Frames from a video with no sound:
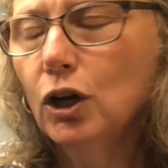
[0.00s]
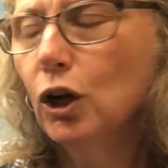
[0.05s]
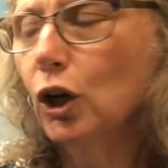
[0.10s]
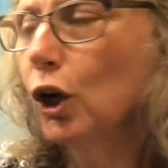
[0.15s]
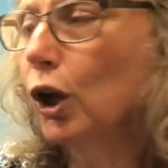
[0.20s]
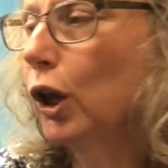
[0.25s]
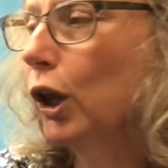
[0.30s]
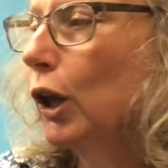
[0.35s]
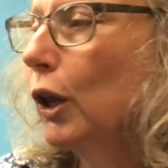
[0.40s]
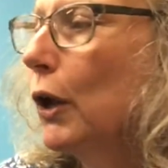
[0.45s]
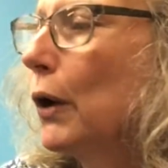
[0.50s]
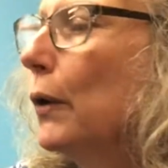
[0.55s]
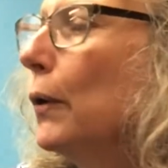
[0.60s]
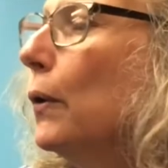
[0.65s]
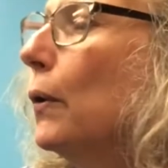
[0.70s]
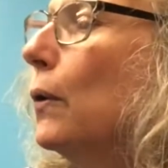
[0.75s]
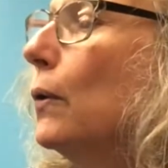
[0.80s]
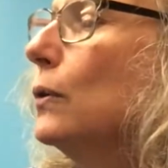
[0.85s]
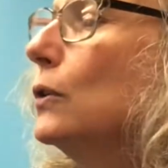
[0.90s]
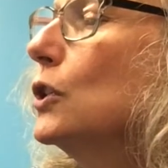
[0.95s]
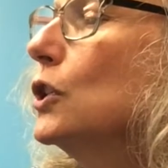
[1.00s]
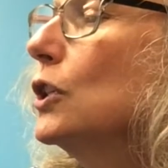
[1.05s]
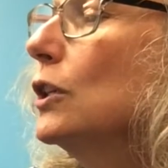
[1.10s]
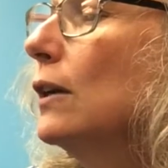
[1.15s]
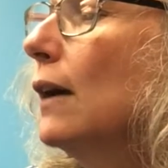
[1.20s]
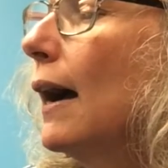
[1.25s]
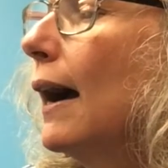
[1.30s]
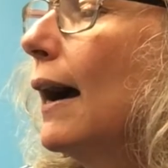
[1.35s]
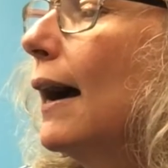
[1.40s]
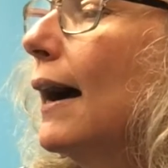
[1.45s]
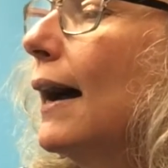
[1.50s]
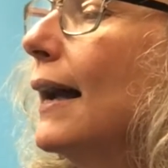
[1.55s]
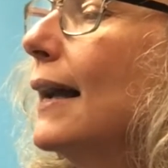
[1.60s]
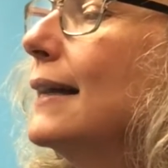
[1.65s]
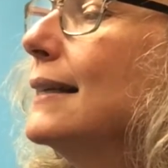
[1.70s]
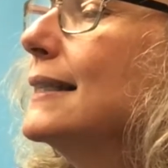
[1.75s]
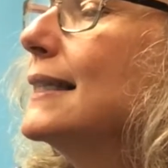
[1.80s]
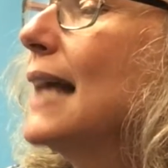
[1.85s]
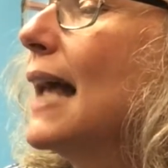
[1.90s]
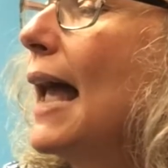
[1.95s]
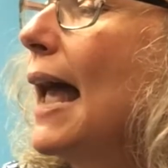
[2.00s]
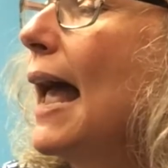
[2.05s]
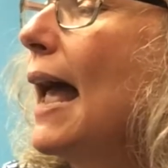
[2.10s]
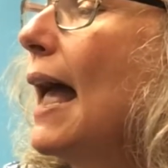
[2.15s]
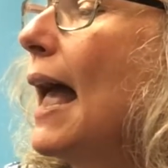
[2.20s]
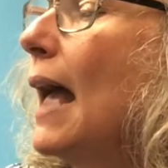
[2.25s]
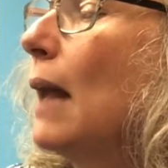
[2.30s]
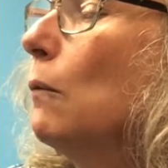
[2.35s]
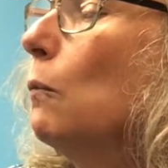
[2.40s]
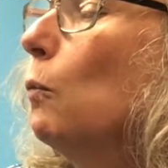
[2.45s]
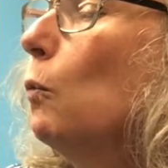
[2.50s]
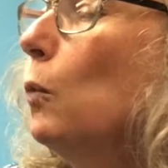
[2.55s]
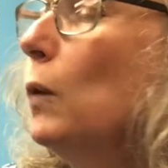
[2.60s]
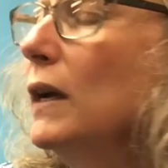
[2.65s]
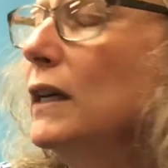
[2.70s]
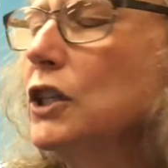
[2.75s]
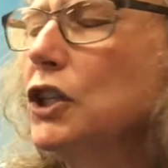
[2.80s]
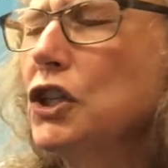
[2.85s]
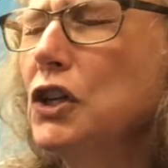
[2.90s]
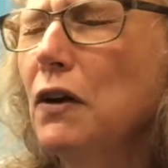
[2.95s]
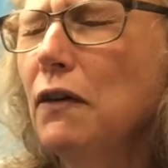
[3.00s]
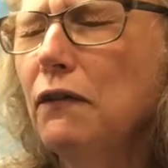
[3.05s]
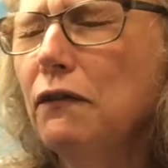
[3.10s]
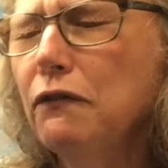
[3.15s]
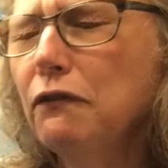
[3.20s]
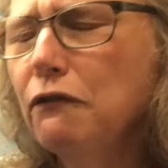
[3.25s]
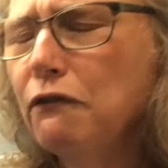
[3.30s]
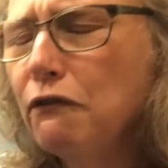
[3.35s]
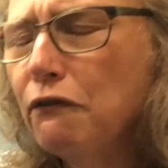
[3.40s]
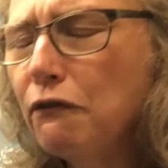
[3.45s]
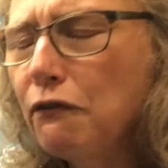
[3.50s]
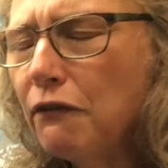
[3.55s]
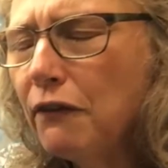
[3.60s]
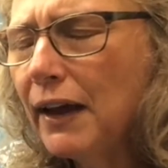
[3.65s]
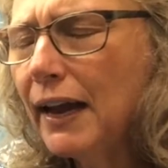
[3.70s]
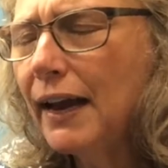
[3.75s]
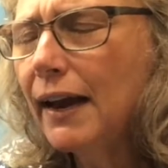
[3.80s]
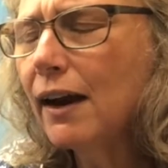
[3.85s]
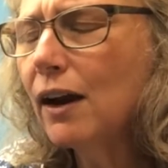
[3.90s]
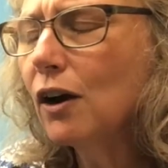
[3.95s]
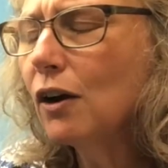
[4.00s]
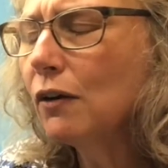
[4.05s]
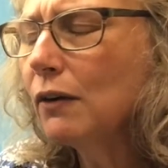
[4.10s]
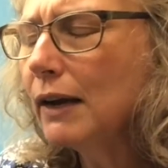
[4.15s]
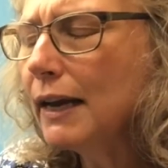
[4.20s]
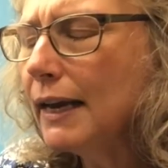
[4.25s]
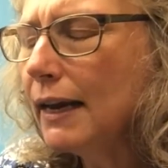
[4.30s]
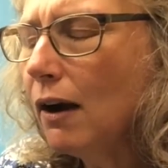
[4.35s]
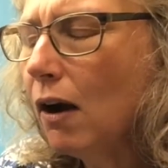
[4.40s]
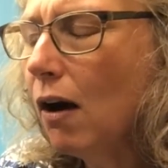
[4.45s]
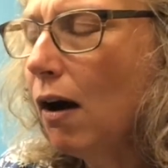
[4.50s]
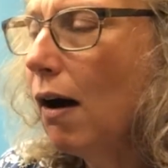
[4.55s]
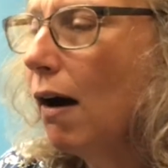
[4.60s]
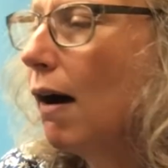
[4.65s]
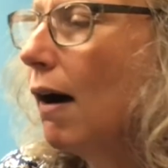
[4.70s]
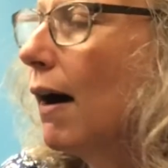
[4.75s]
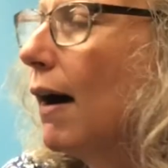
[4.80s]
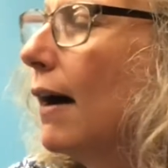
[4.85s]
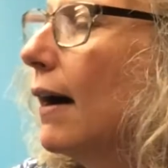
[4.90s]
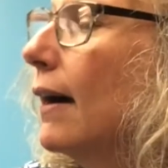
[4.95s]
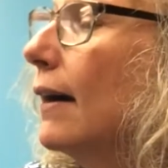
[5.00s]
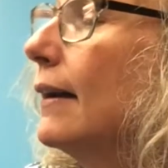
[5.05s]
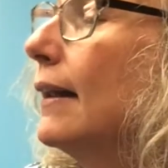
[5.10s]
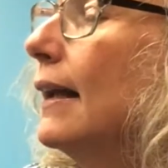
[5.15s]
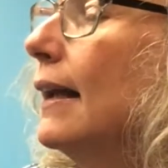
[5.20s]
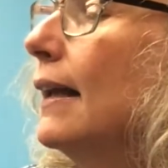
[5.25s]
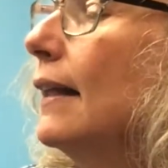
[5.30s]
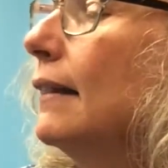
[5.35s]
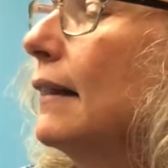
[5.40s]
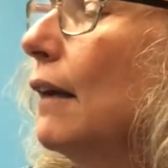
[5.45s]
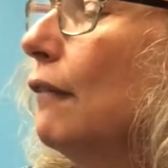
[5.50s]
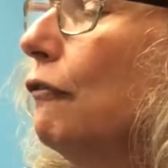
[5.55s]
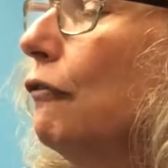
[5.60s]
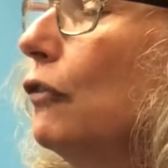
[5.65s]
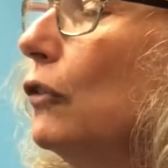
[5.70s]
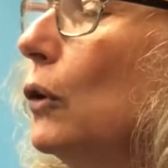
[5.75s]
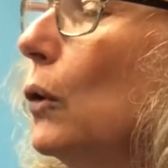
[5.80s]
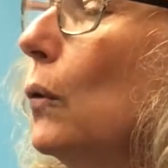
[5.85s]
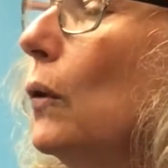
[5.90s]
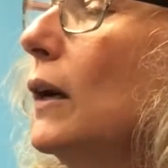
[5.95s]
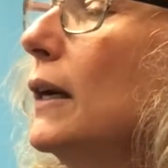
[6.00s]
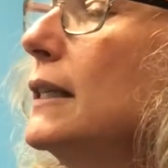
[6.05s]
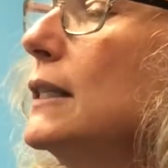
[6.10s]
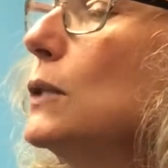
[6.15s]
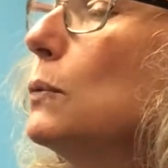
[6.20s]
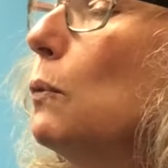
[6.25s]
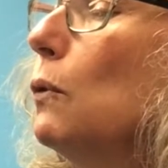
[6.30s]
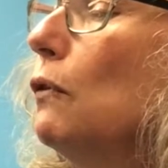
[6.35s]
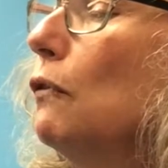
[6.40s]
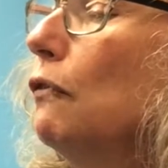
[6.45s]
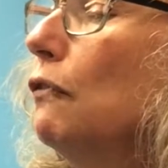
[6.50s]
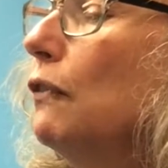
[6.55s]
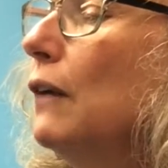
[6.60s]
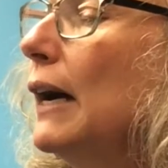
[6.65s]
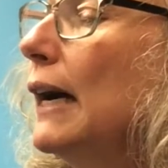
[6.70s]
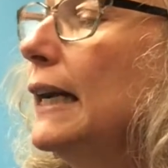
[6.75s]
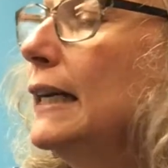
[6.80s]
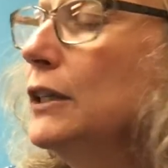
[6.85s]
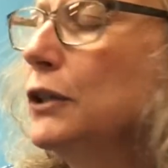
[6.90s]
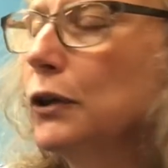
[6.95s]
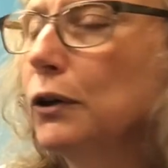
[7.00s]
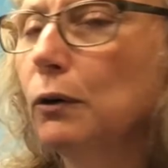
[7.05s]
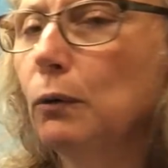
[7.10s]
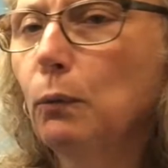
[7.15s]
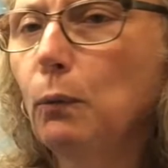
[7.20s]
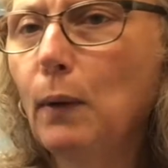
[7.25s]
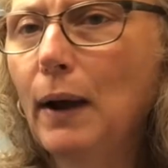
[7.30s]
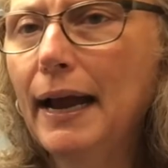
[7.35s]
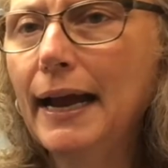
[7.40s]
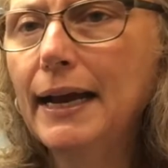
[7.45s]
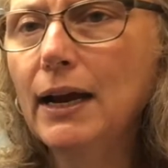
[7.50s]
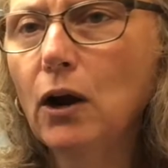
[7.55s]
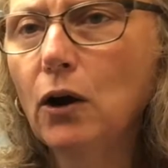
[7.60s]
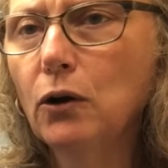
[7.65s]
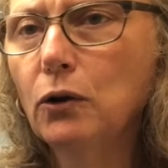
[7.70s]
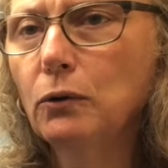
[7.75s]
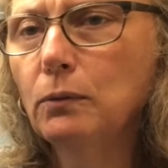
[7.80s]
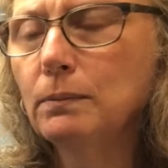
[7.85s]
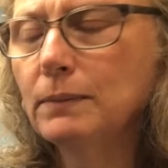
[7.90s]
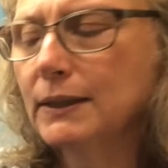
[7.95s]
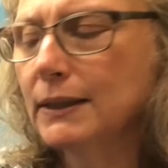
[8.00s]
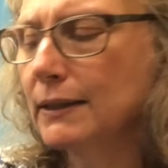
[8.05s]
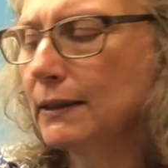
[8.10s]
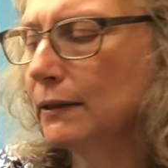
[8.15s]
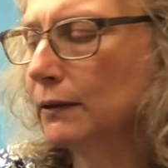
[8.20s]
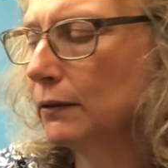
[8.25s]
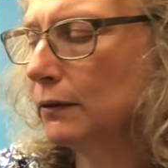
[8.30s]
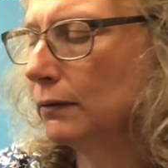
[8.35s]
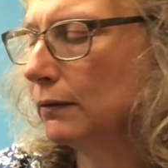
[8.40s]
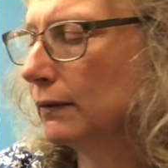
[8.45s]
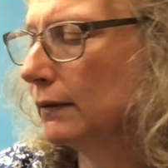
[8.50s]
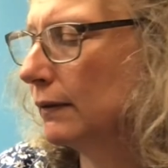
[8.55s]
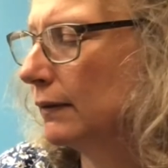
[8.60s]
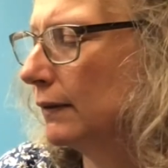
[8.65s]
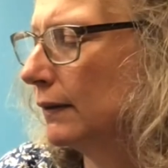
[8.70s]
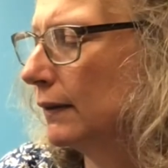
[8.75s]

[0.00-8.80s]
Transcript: Close your eyes and wish very hard that Florence will find her way home soon.